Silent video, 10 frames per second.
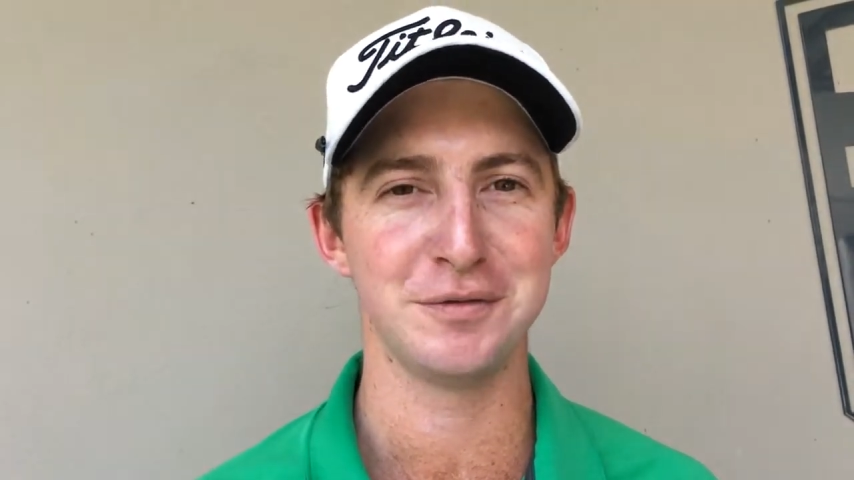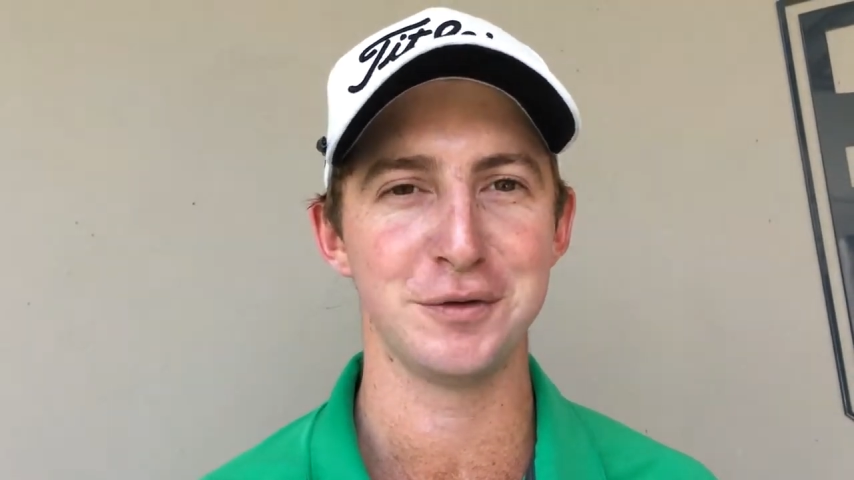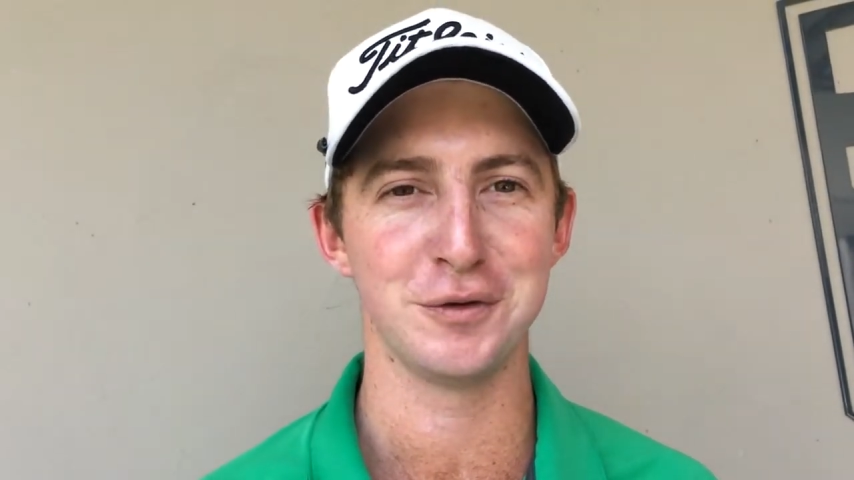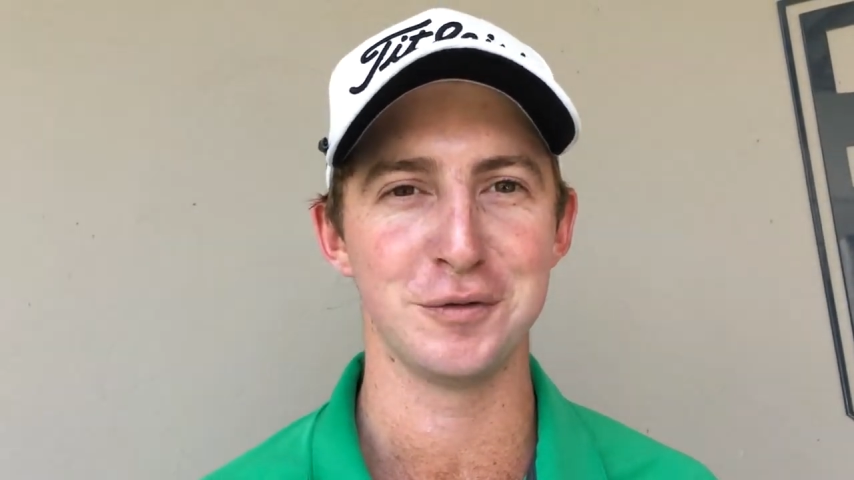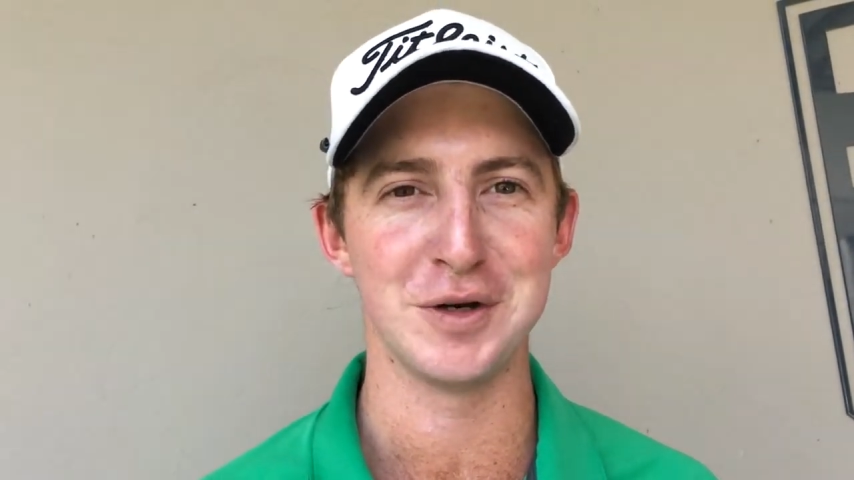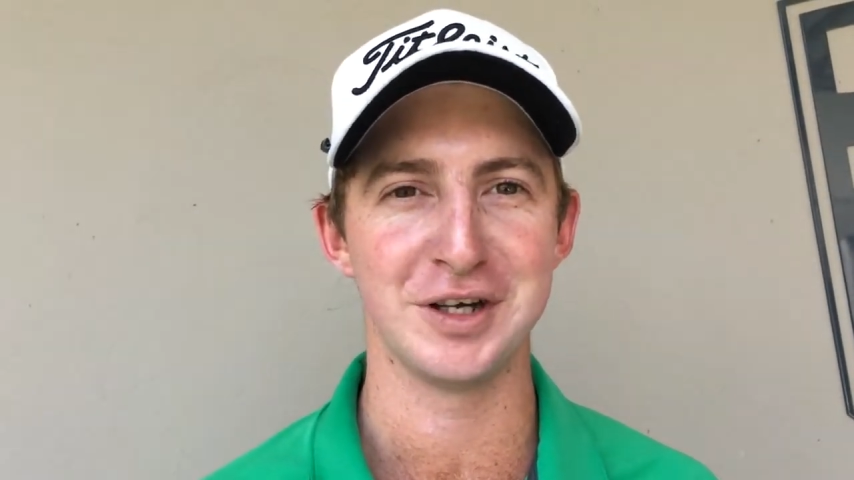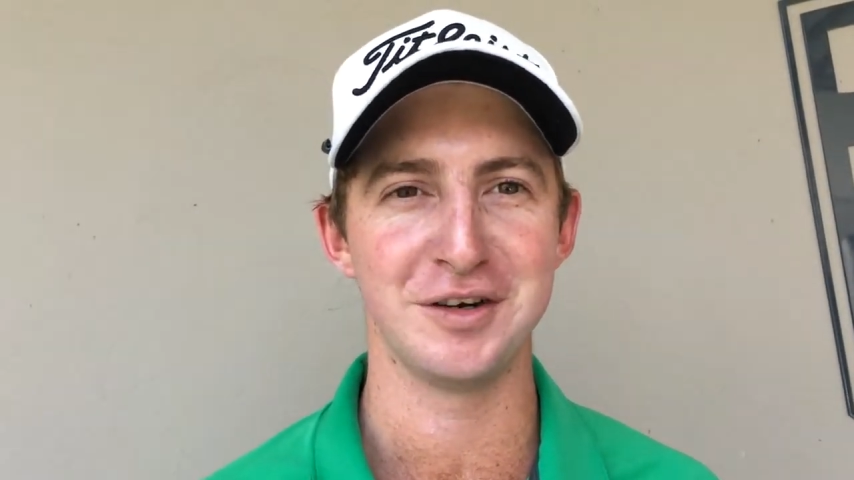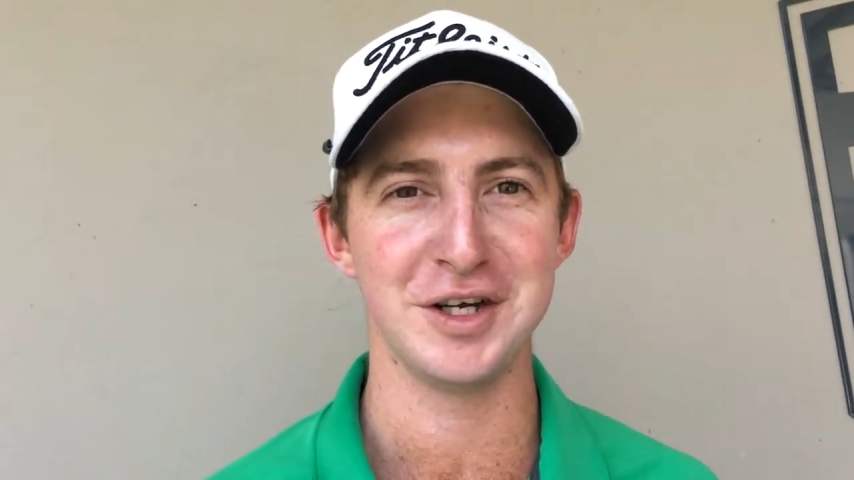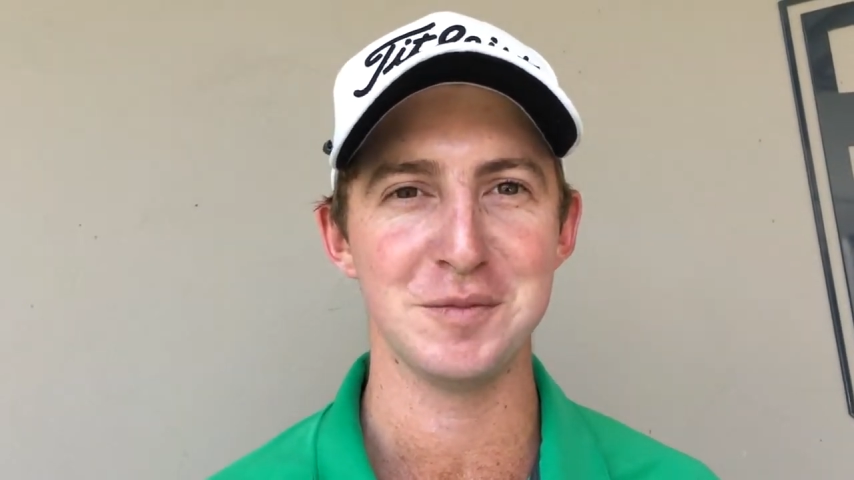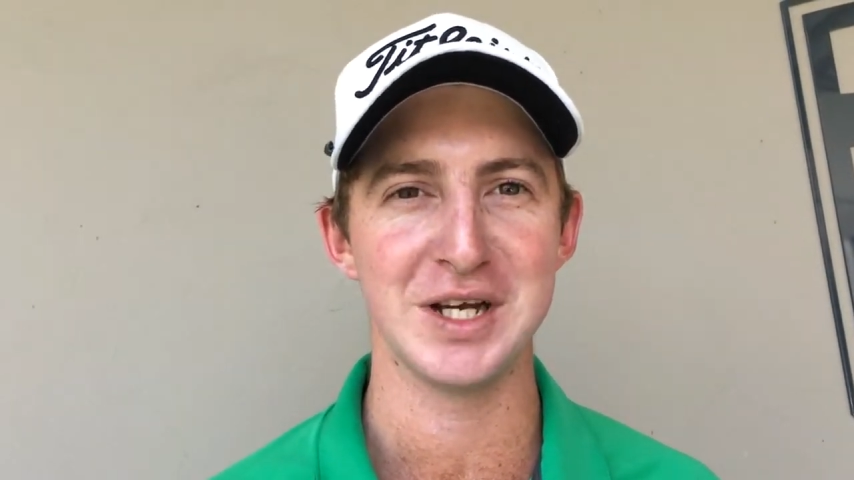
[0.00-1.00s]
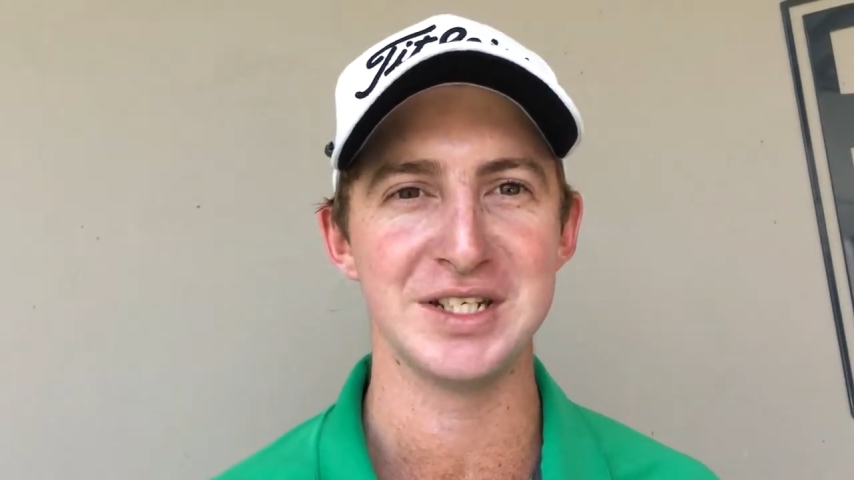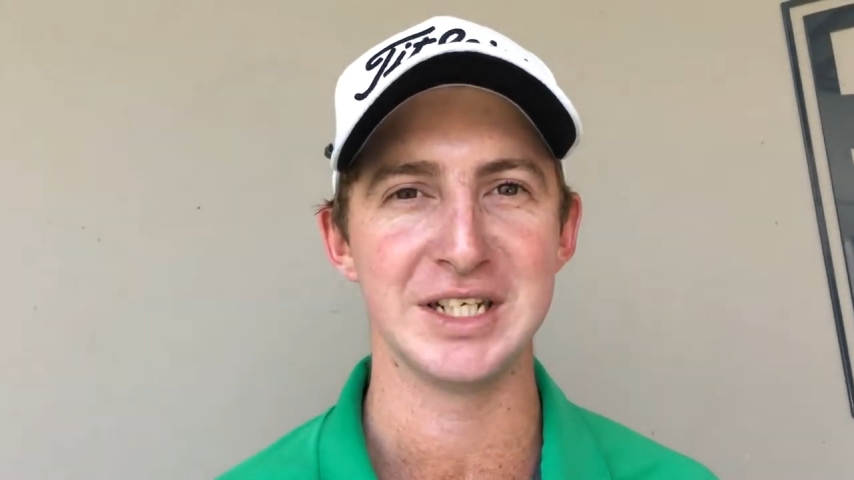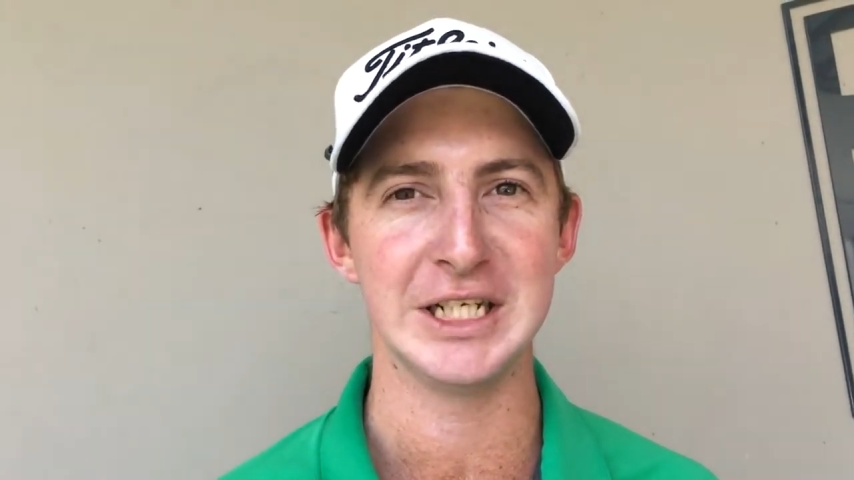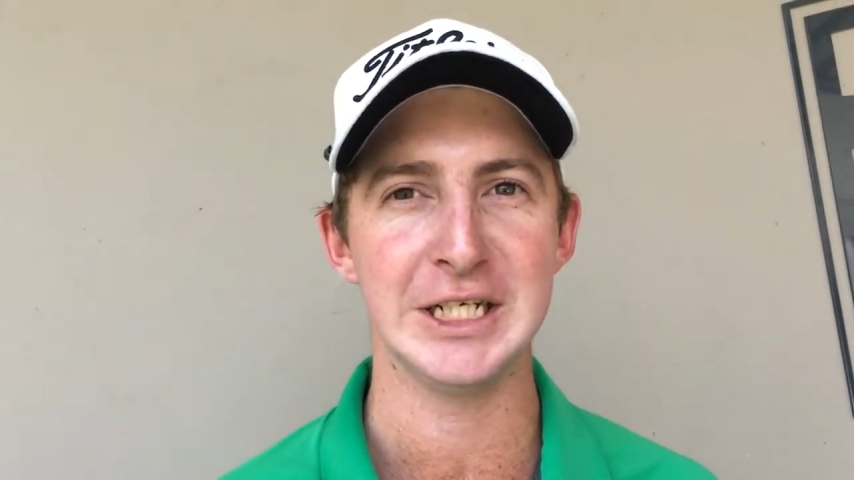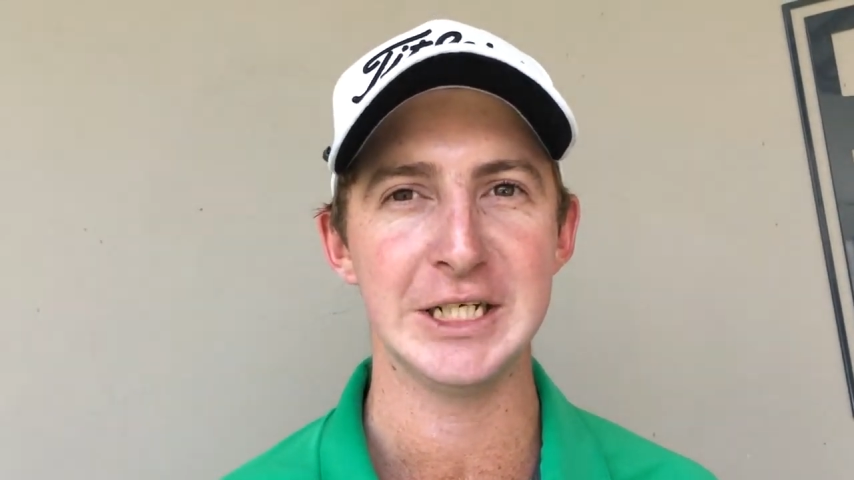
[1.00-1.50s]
for my career basically.